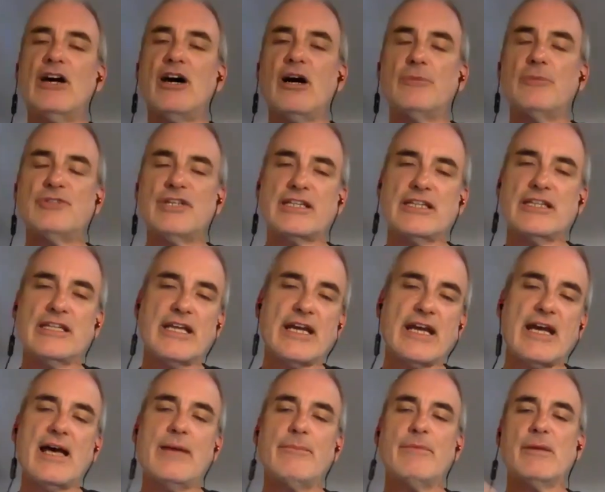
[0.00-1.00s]
the object and then
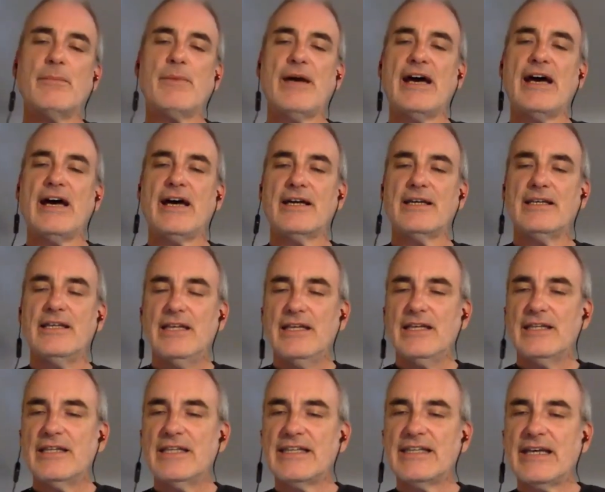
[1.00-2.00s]
coming back.
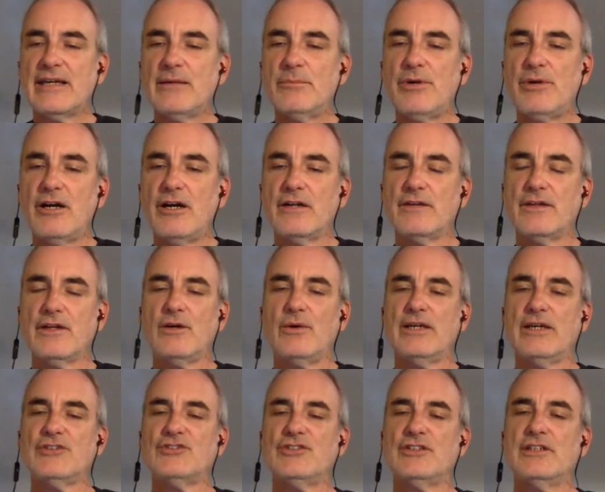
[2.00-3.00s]
The second part of the
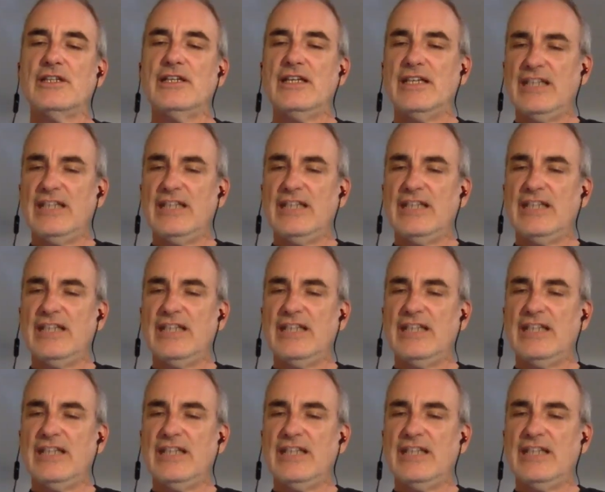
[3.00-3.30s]
question,